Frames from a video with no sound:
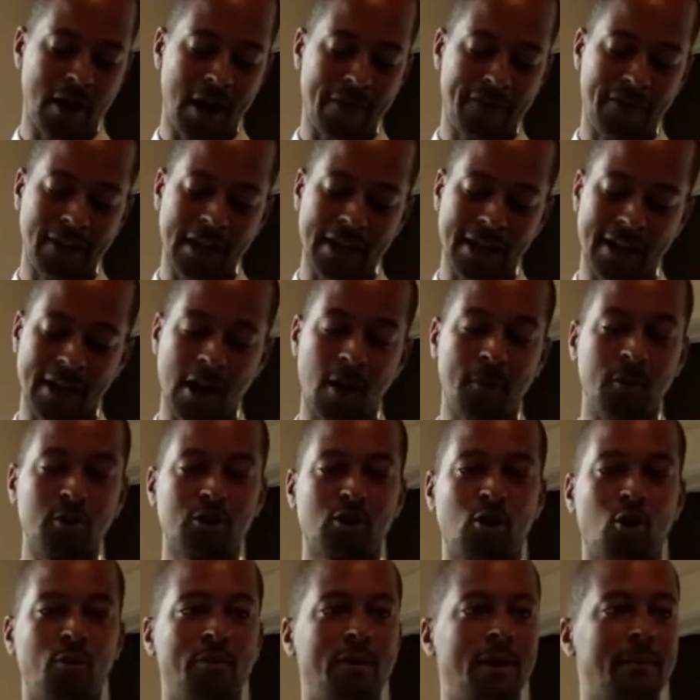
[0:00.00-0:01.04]
I feel like I can almost
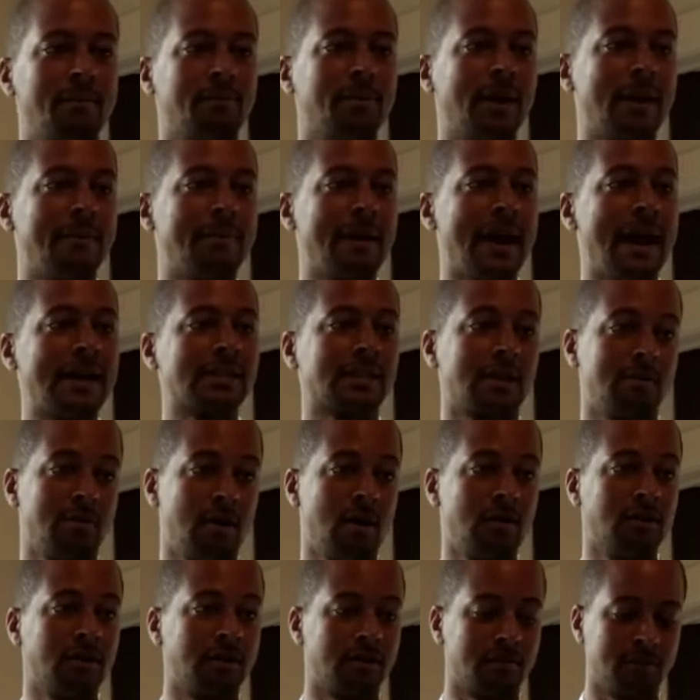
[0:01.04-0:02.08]
go play
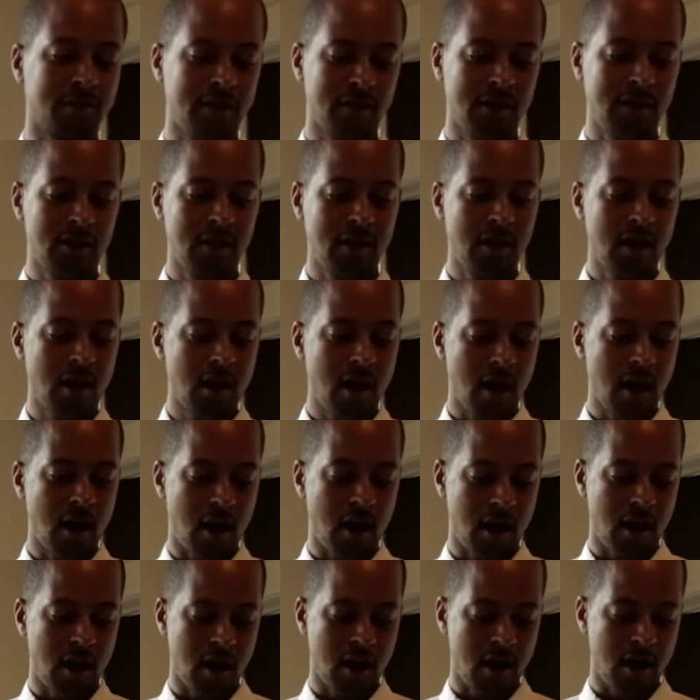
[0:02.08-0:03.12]
basketball in
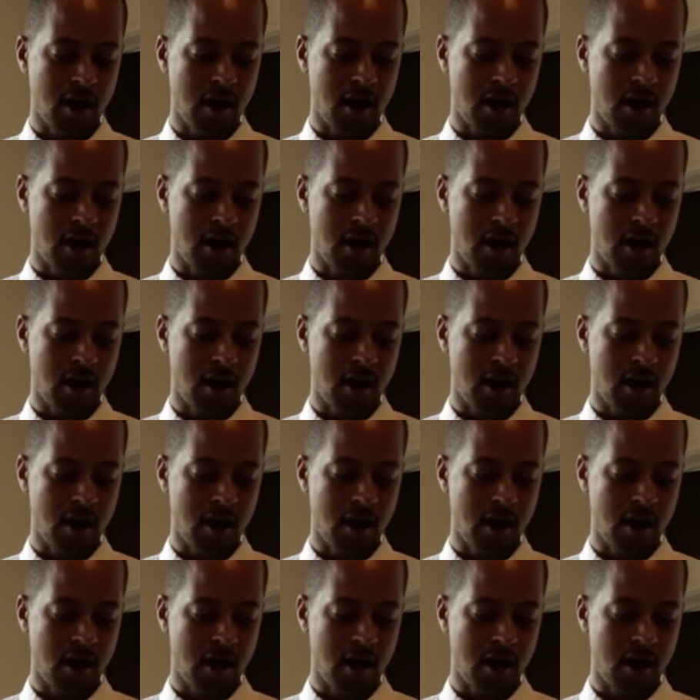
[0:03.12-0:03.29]
it.